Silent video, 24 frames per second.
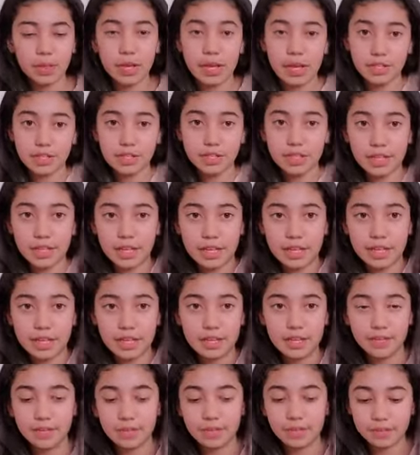I actually like
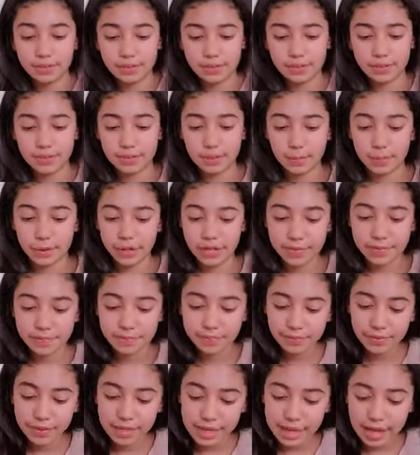it. It's really pretty.
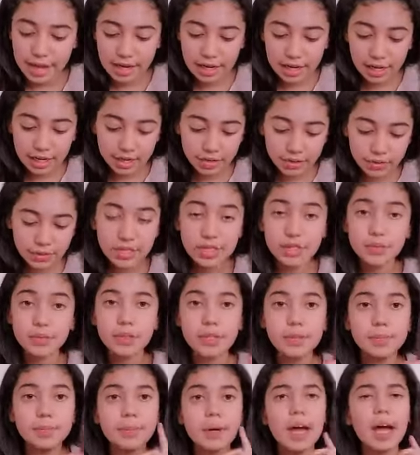And I use this
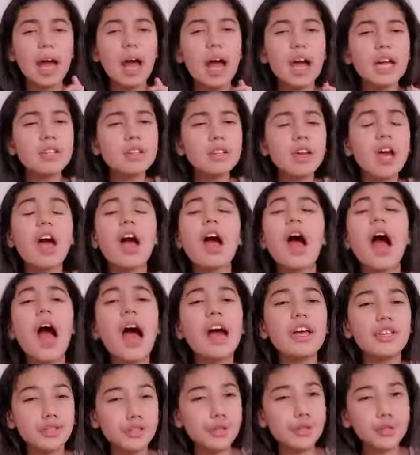one, but I,
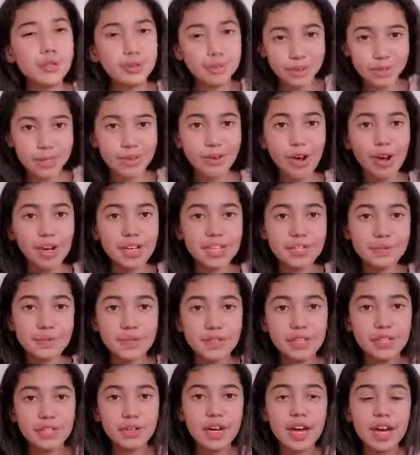so to be honest
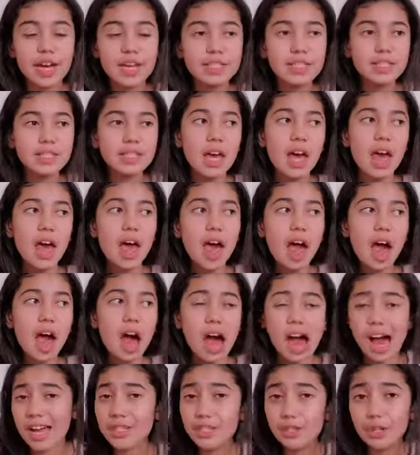with you guys,
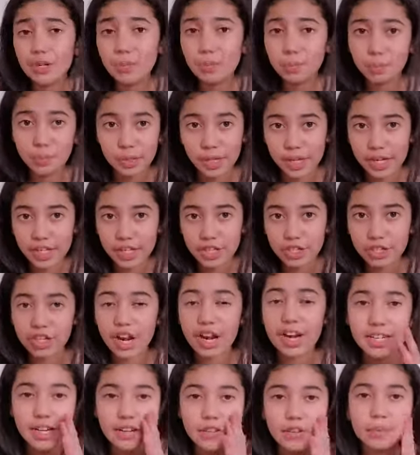I don't blush.
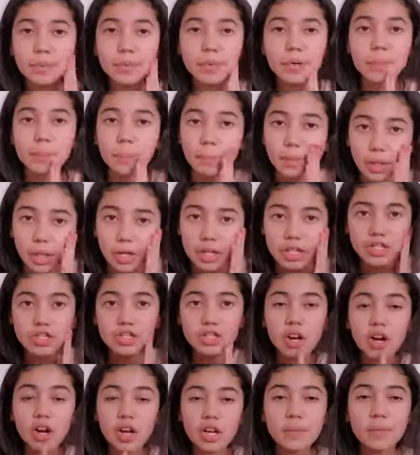I never put blush
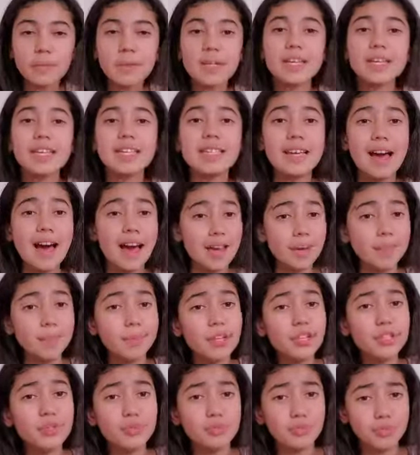on because I
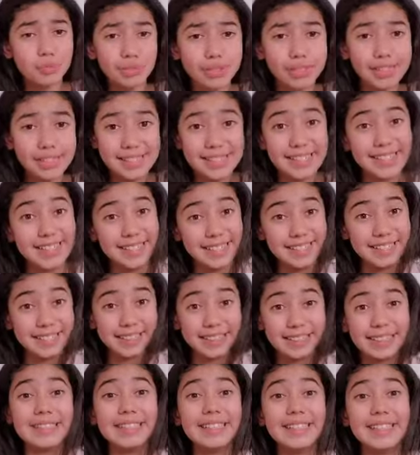blush really
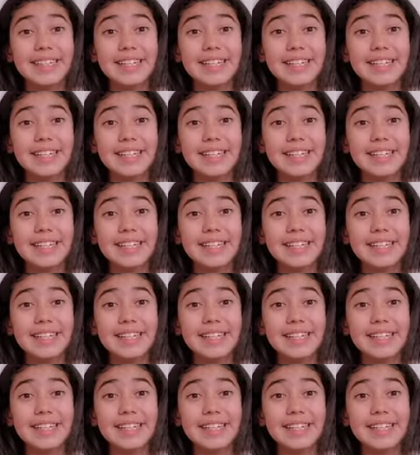easily.